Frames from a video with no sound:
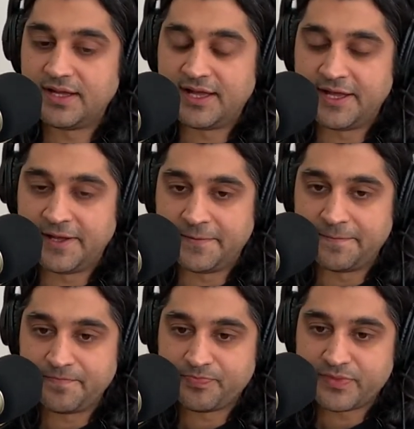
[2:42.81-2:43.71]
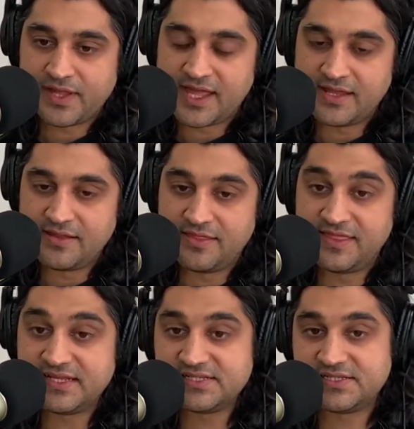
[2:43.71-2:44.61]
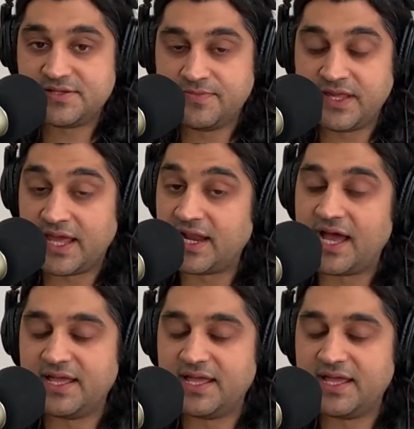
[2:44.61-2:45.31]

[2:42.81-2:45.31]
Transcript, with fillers: Um, and this to me, and I,